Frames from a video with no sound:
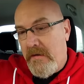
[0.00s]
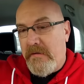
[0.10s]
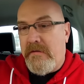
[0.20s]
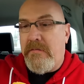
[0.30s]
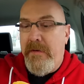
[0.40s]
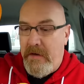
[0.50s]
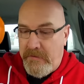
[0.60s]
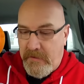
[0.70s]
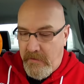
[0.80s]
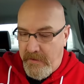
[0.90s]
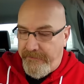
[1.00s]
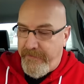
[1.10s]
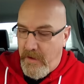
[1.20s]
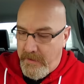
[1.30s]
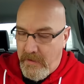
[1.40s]
The tomatoes are already
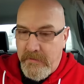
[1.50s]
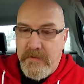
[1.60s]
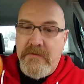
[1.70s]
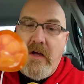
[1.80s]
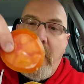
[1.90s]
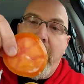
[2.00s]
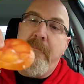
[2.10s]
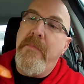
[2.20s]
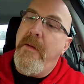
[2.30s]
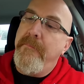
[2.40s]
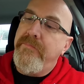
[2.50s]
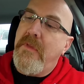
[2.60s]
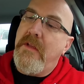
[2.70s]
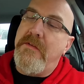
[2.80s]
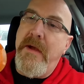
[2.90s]
falling out the side.
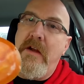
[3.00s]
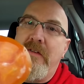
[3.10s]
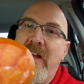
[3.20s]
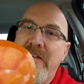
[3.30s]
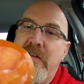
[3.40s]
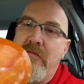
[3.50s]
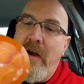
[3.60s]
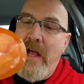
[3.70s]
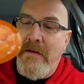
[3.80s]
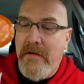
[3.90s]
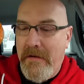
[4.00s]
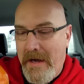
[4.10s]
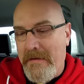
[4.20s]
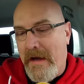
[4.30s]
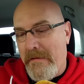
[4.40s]
Tomatoes nice and red.
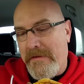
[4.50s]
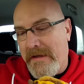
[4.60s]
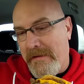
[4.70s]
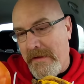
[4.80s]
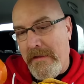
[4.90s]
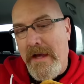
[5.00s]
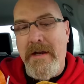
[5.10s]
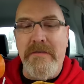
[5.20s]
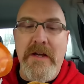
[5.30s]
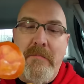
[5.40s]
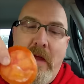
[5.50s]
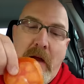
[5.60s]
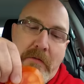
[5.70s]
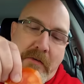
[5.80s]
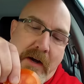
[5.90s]
I, I, the, the lettuce I'm
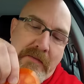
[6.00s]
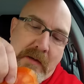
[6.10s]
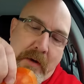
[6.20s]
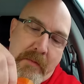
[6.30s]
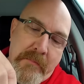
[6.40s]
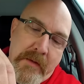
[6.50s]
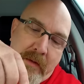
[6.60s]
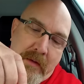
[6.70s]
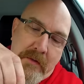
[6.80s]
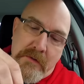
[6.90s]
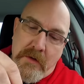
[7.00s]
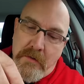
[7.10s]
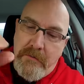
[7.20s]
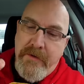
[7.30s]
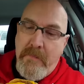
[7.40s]
not crazy about.
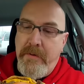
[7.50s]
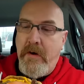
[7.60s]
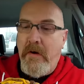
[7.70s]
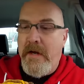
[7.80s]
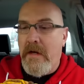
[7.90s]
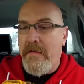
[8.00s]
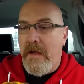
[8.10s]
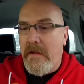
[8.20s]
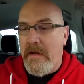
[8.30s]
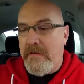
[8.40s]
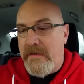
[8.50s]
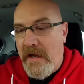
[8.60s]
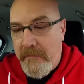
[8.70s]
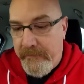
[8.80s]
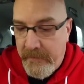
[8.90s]
So Fatburger, get on that lettuce
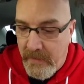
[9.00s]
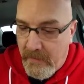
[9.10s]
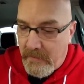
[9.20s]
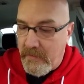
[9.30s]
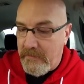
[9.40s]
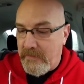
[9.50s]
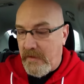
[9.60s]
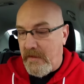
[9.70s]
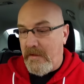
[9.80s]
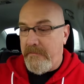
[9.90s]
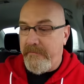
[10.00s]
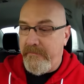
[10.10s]
game because uh,